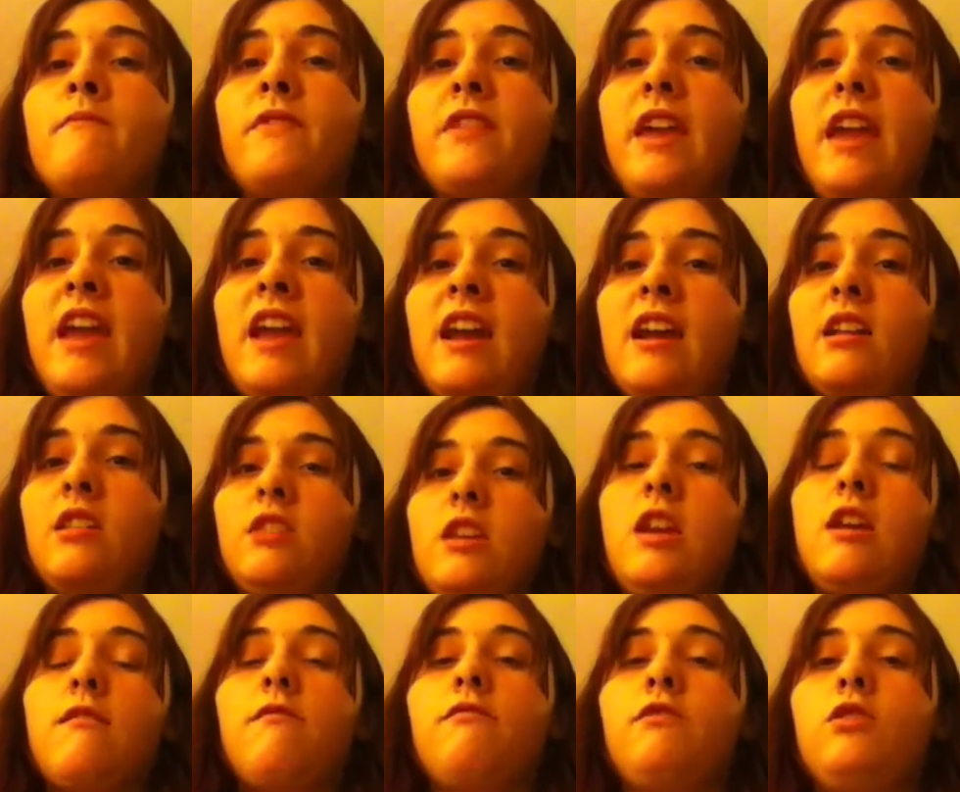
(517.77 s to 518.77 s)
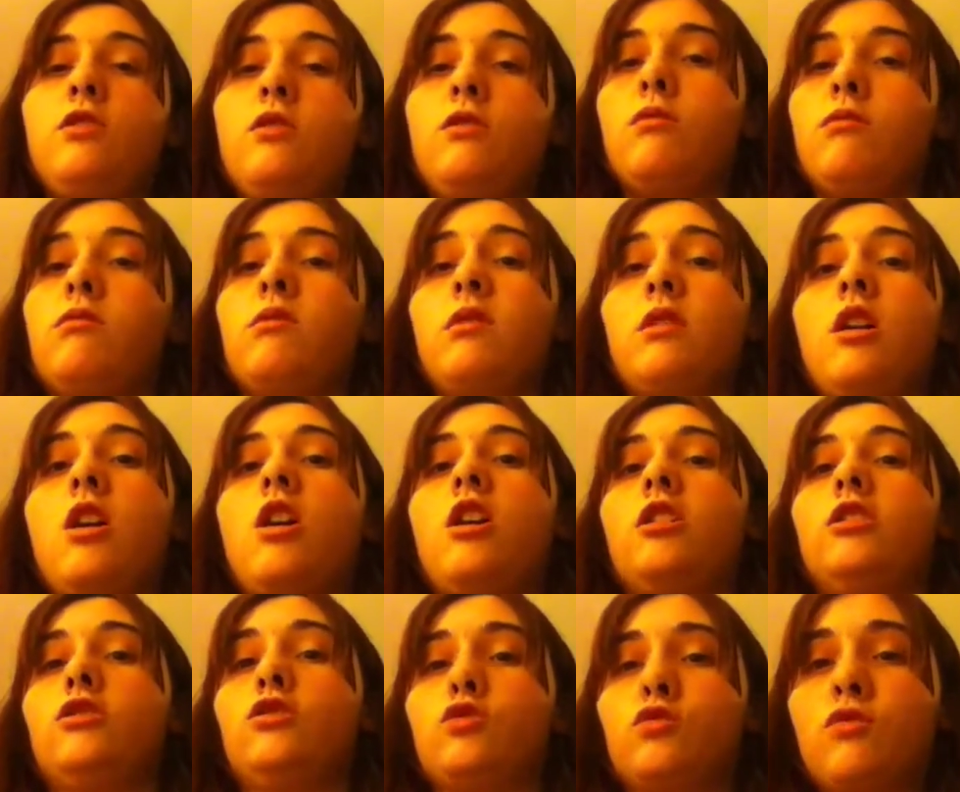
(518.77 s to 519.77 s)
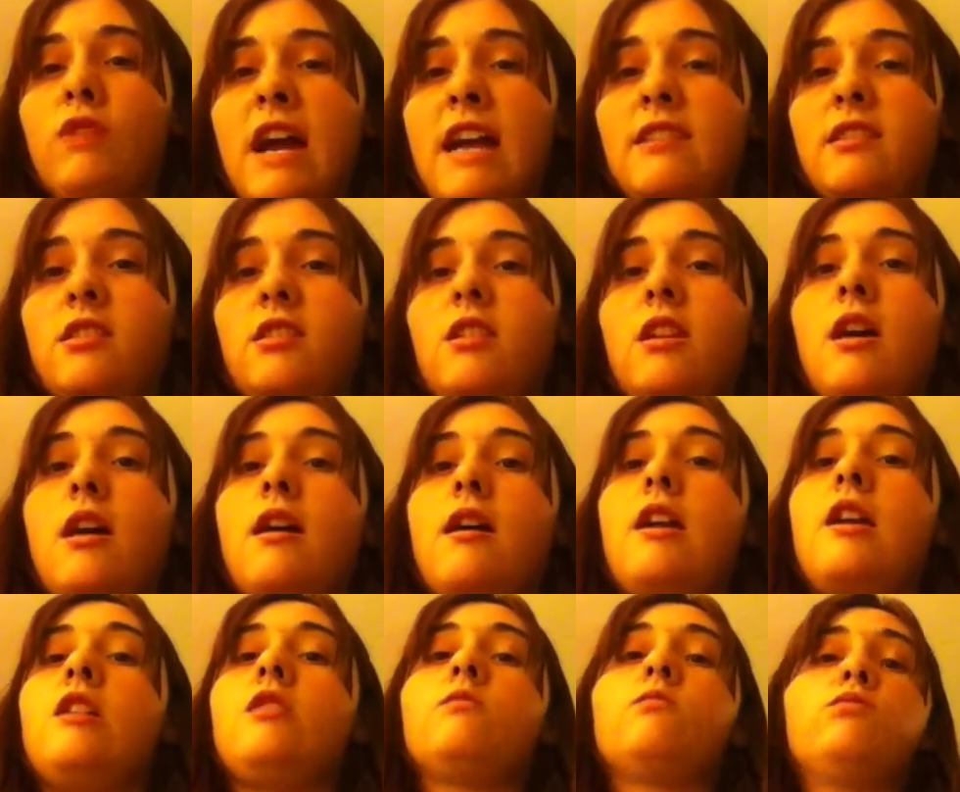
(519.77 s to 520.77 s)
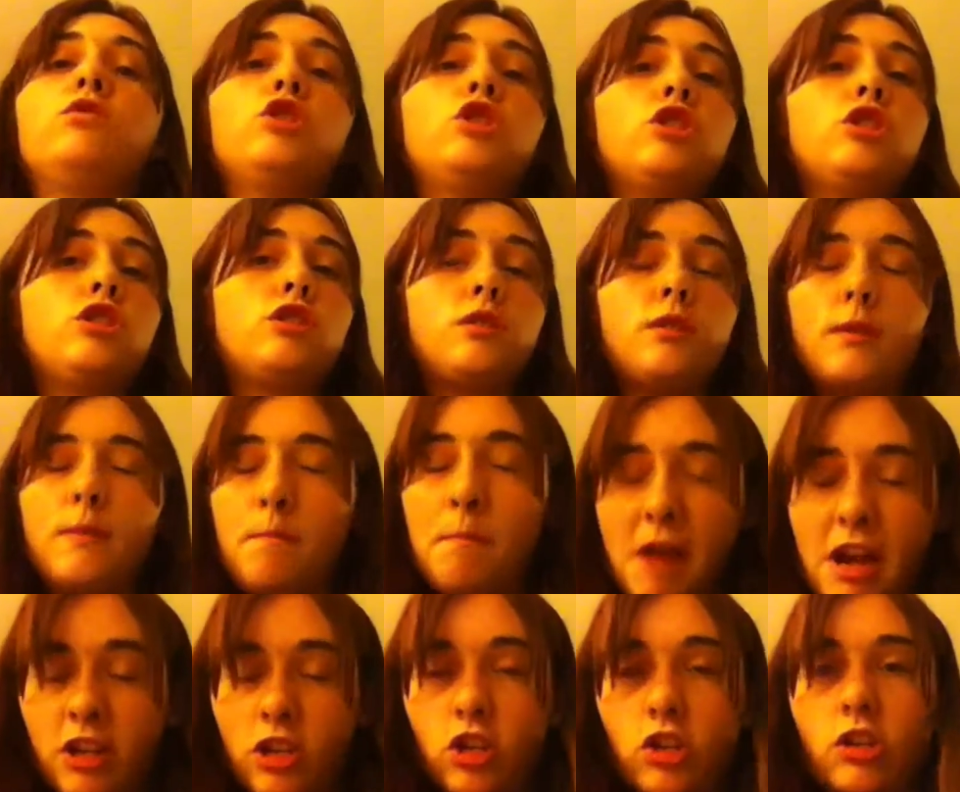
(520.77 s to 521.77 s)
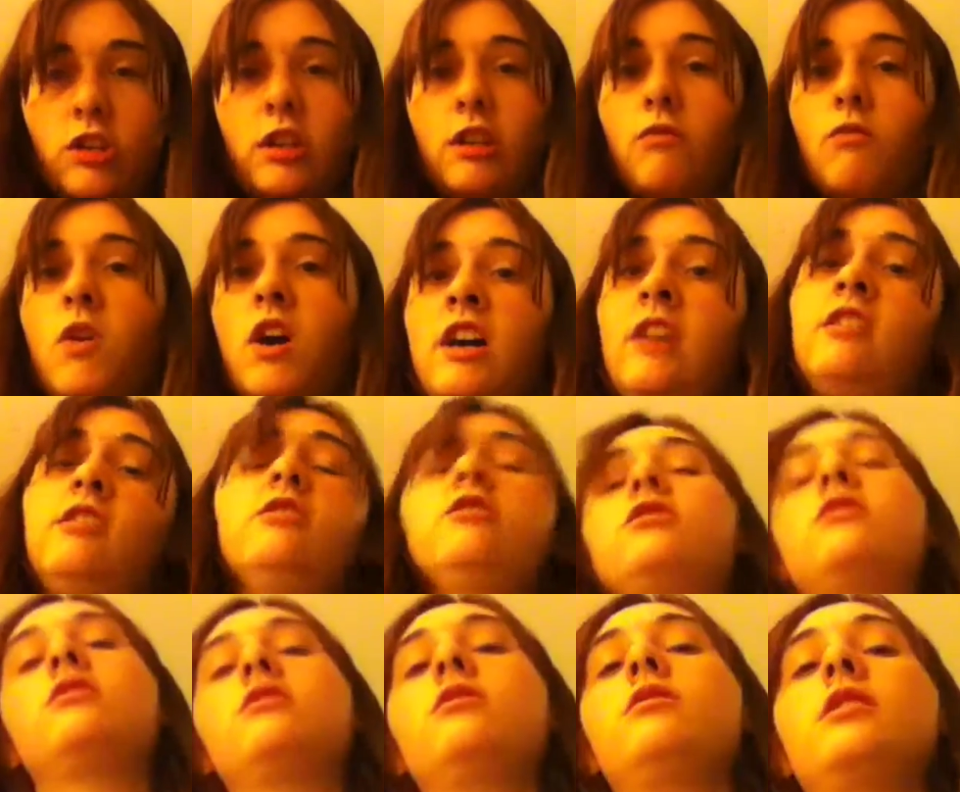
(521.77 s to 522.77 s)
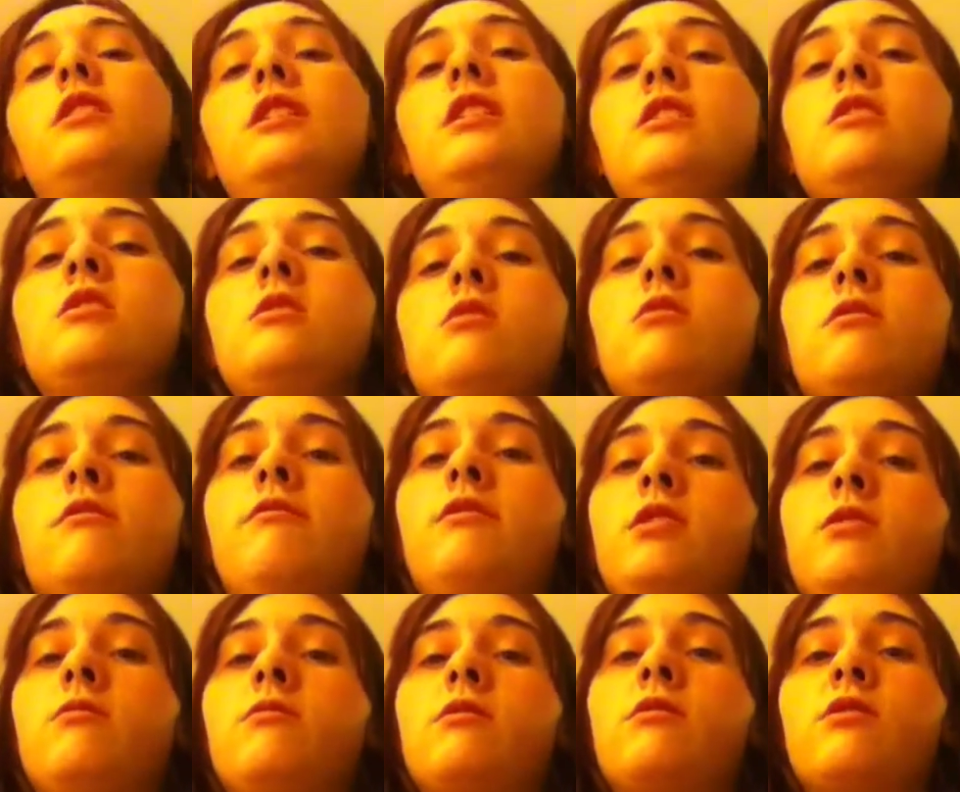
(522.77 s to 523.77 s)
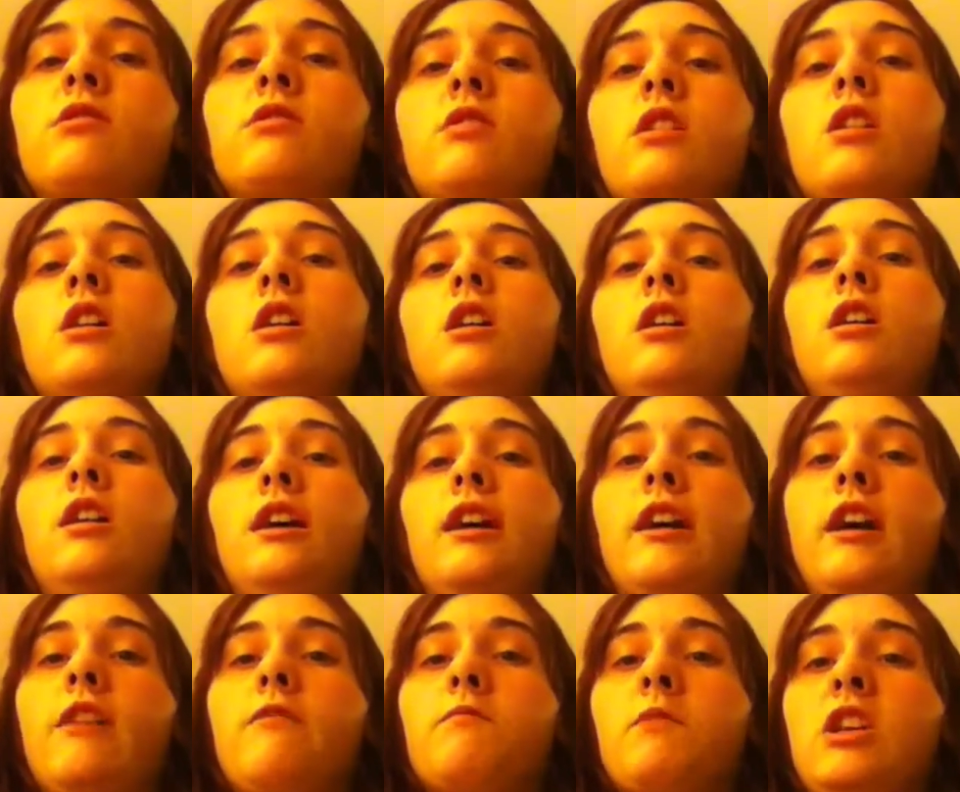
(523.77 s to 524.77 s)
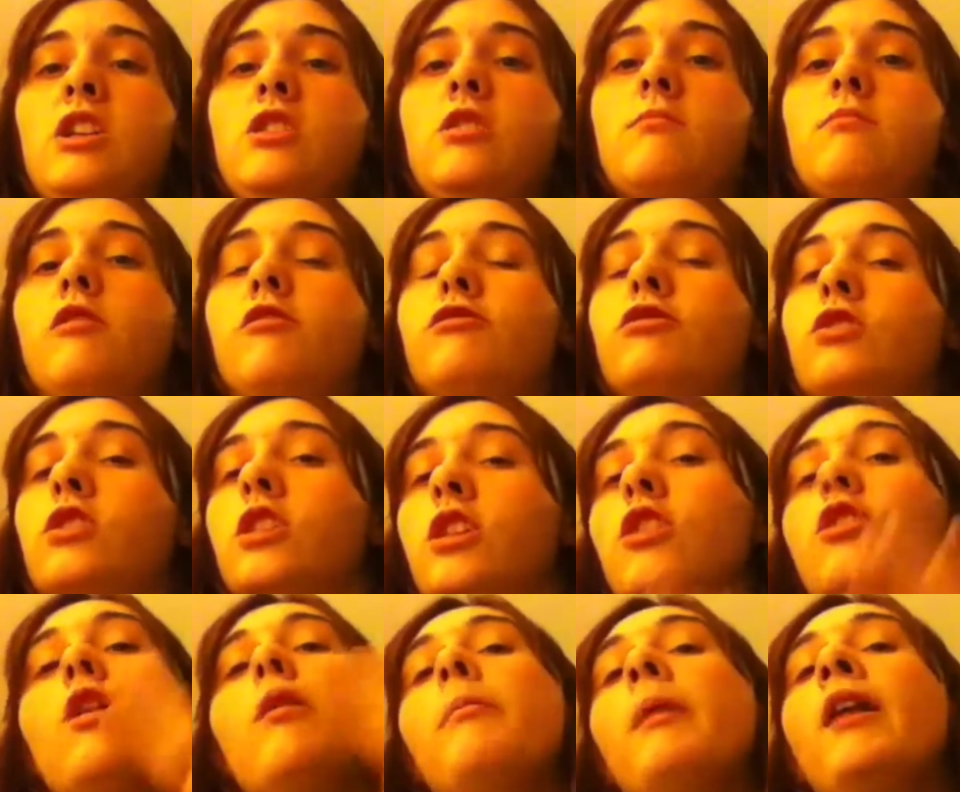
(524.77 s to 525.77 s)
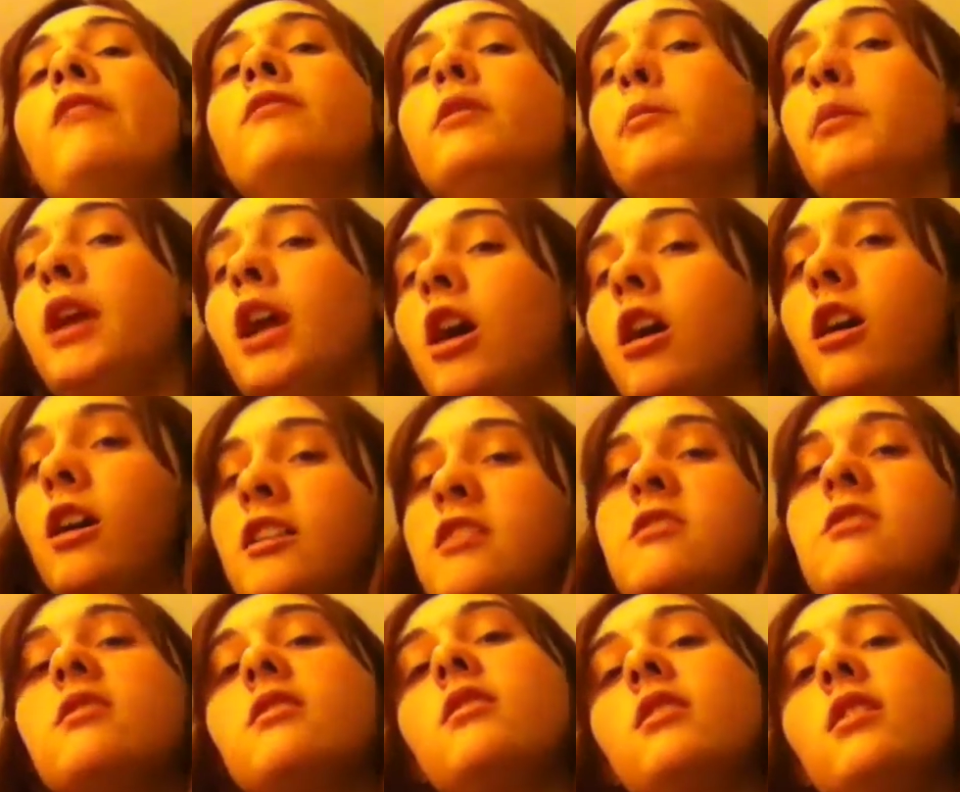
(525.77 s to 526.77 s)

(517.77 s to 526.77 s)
and if you are dressed especially well during these interviews, like I've mentioned before, go above and beyond,